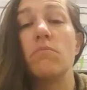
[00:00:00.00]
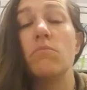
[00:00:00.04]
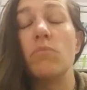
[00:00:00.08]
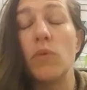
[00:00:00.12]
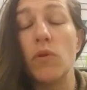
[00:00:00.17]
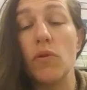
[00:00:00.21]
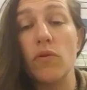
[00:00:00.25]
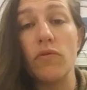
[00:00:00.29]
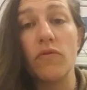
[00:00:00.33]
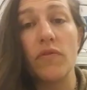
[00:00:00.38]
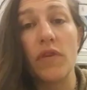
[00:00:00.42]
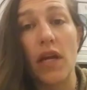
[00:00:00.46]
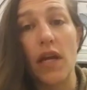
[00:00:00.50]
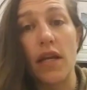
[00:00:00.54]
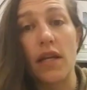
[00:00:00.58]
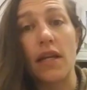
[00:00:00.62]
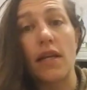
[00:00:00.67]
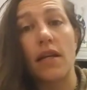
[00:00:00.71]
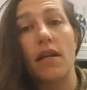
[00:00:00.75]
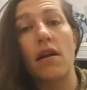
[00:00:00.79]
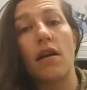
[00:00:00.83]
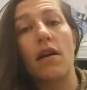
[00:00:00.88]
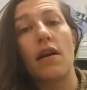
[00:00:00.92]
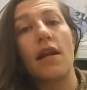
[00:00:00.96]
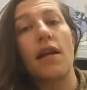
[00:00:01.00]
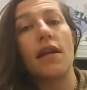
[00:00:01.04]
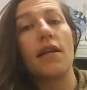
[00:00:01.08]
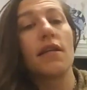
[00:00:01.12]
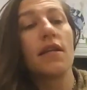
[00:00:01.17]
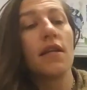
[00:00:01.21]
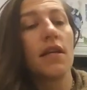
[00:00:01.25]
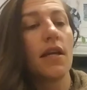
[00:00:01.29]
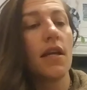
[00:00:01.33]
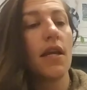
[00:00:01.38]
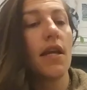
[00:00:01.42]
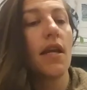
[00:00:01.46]
move and incarnate
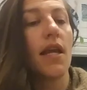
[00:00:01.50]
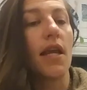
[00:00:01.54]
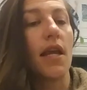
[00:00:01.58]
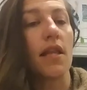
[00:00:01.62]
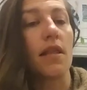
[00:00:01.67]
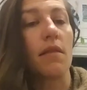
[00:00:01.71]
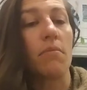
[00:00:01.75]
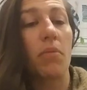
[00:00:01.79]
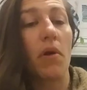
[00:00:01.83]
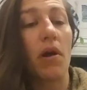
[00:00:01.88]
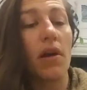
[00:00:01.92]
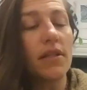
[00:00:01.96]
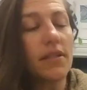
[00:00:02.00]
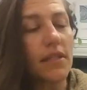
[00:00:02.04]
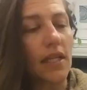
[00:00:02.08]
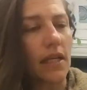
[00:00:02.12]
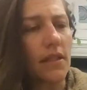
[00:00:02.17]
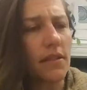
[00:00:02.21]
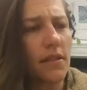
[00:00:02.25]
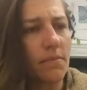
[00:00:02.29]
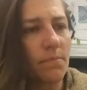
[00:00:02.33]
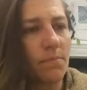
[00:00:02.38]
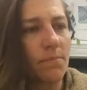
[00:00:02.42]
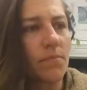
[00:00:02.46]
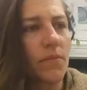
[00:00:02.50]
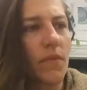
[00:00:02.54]
in the process.